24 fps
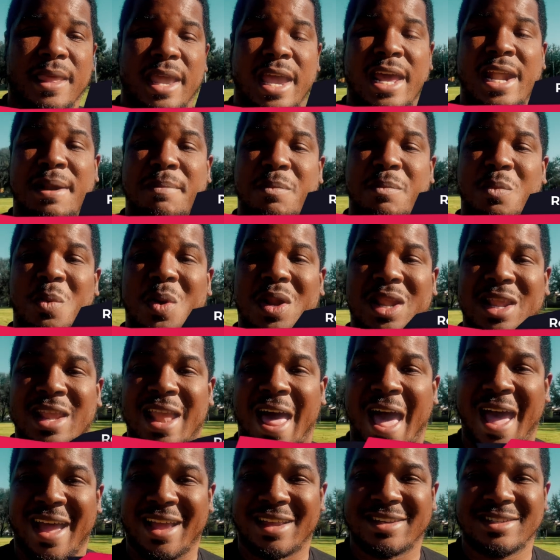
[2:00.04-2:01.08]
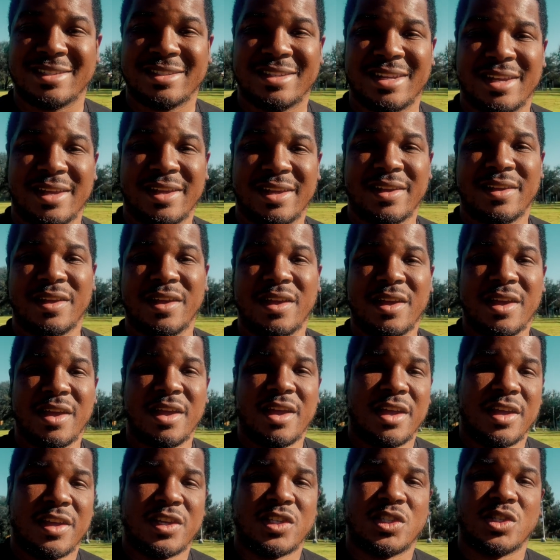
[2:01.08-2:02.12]
and I'm relaxed
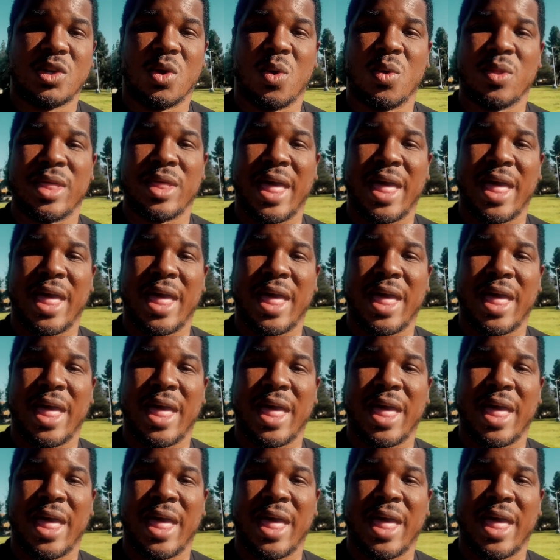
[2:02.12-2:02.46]
so